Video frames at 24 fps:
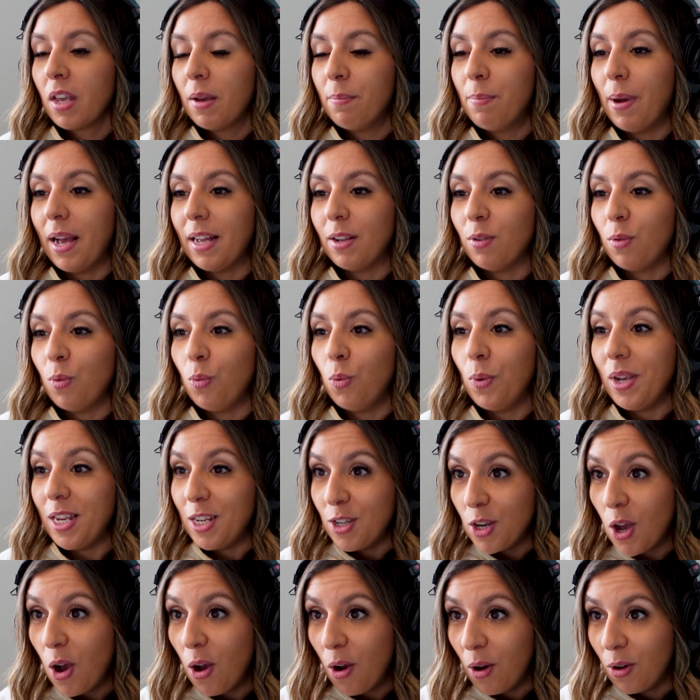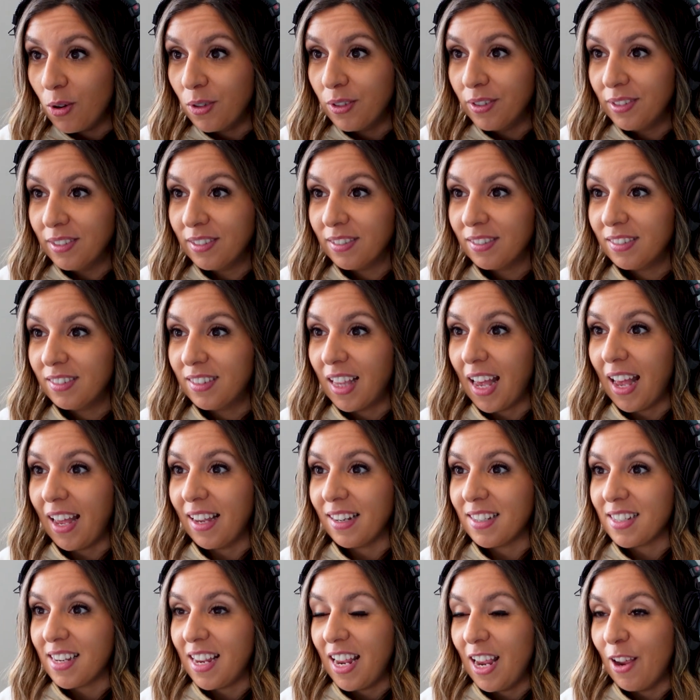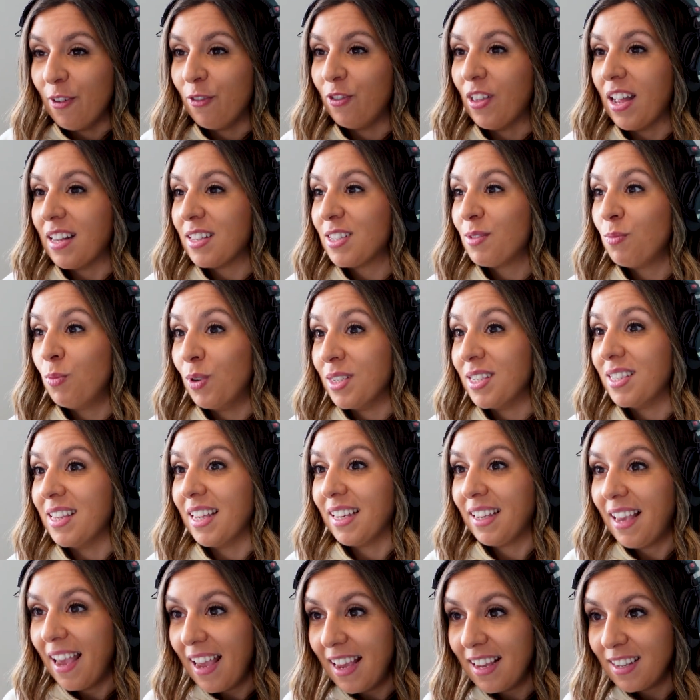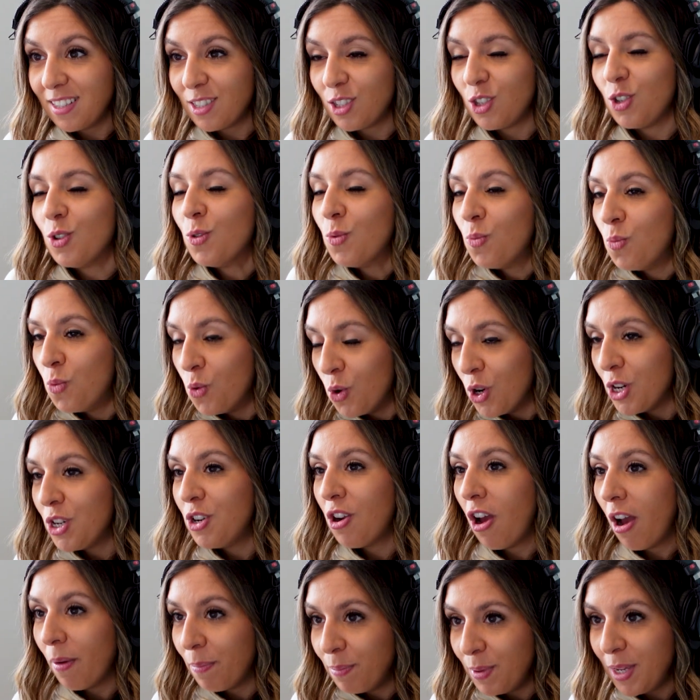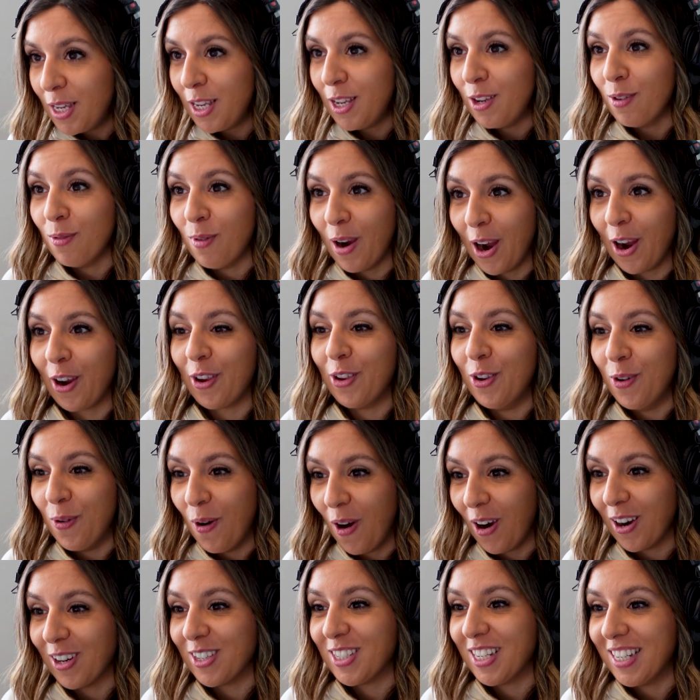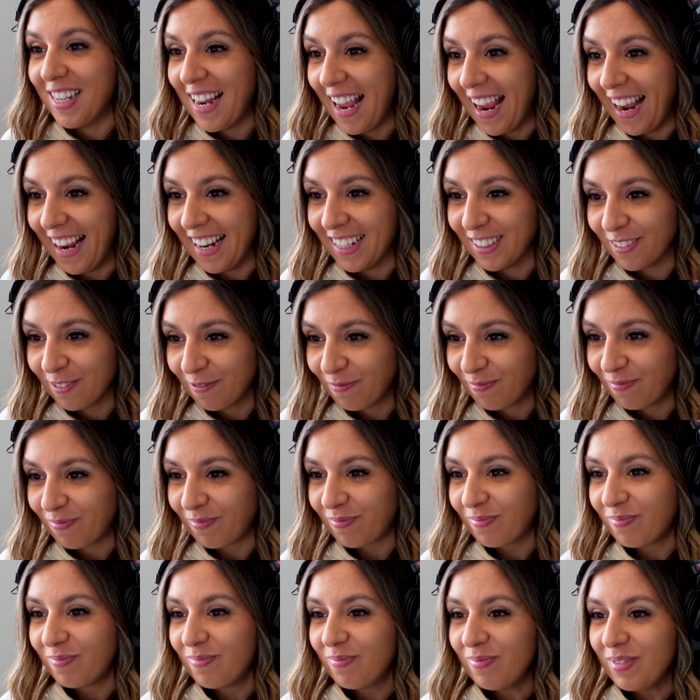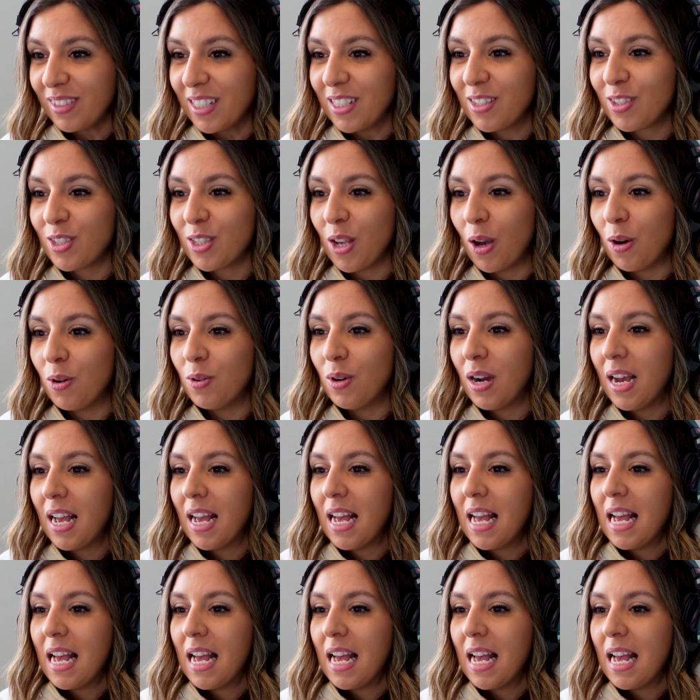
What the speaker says: But we know that if that was the case, you would not be where you are today. So,